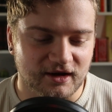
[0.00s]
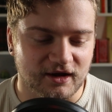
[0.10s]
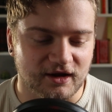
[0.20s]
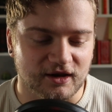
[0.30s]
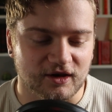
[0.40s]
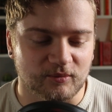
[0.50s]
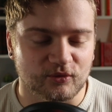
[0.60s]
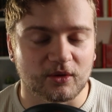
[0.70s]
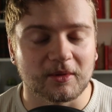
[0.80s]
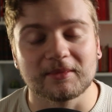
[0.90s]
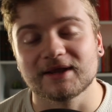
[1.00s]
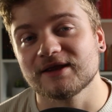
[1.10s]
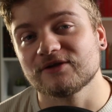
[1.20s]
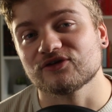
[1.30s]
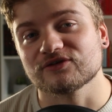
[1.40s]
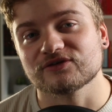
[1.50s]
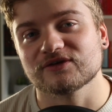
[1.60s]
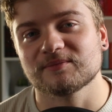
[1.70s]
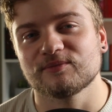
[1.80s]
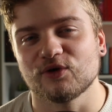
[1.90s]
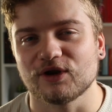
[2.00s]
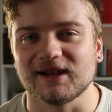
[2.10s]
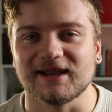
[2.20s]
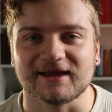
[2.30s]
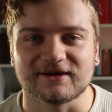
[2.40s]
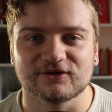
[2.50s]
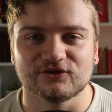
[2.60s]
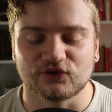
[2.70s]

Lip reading: I'll probably just put a link